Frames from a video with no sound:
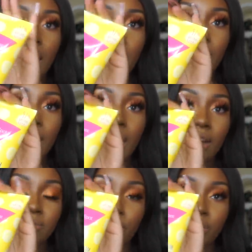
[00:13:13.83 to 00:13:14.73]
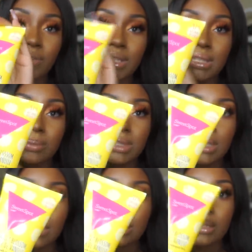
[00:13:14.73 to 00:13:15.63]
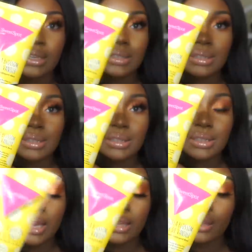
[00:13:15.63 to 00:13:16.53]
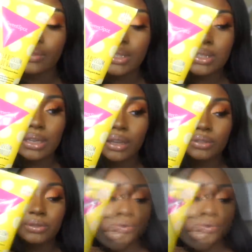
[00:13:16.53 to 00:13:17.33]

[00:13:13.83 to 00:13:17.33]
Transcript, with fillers: I have more of this upstairs because I love this stuff.